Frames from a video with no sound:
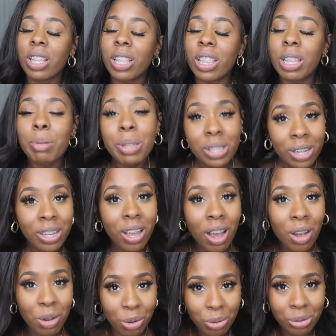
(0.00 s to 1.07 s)
let me tell y'all
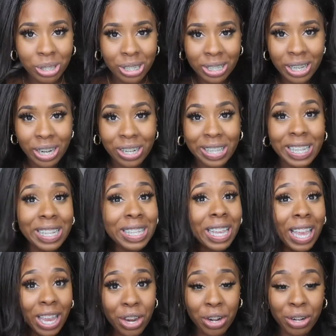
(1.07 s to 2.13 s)
how old this
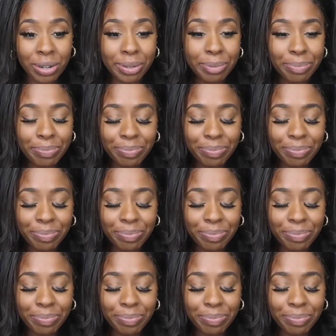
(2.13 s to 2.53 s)
hair,